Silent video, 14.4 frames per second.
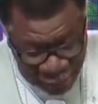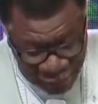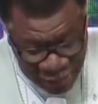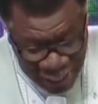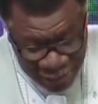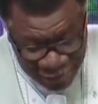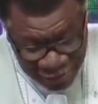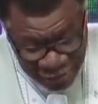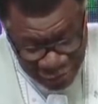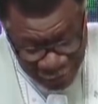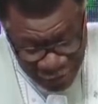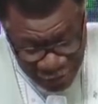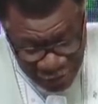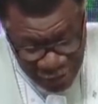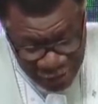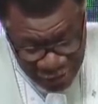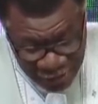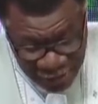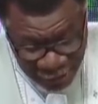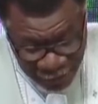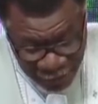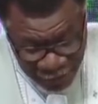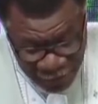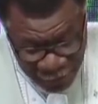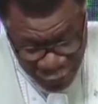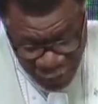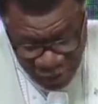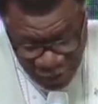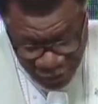that happened. Acts chapter
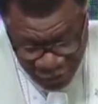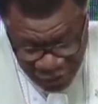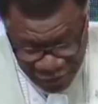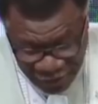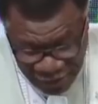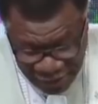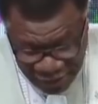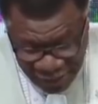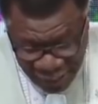7 verse 23